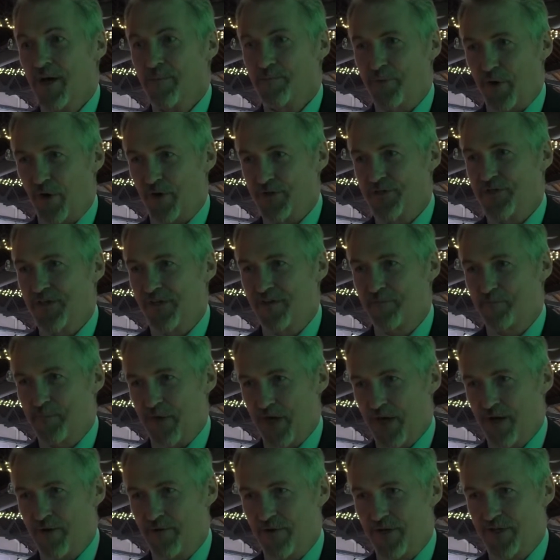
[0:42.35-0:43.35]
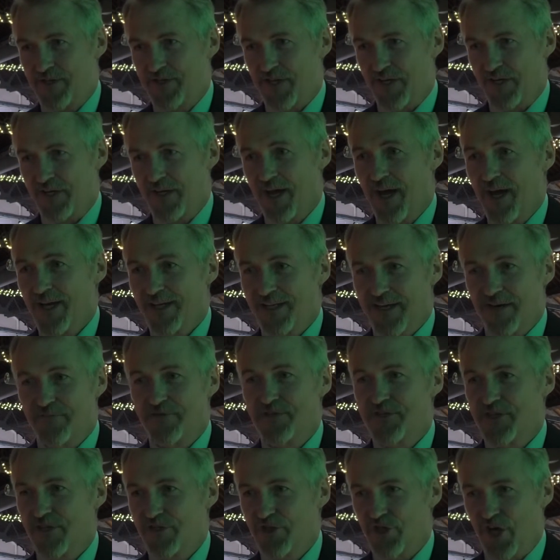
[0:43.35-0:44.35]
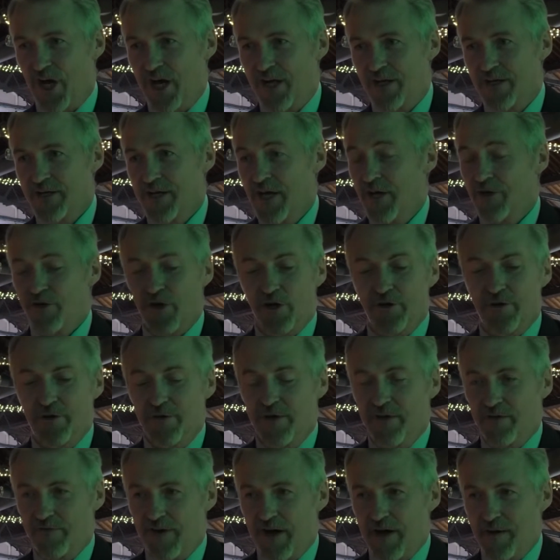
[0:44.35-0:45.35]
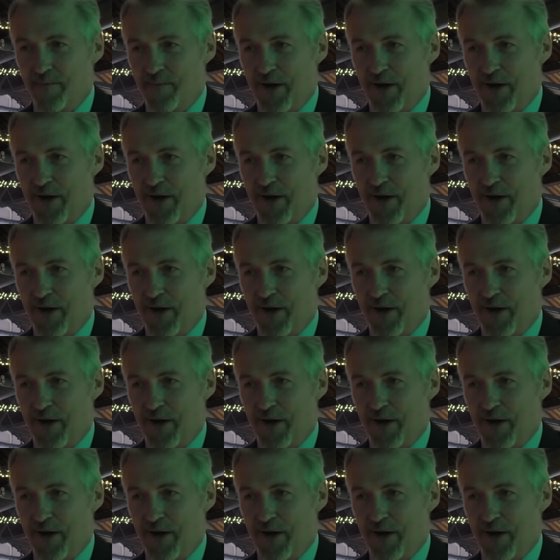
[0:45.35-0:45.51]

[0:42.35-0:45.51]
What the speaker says: Positive parenting gives the child not only the very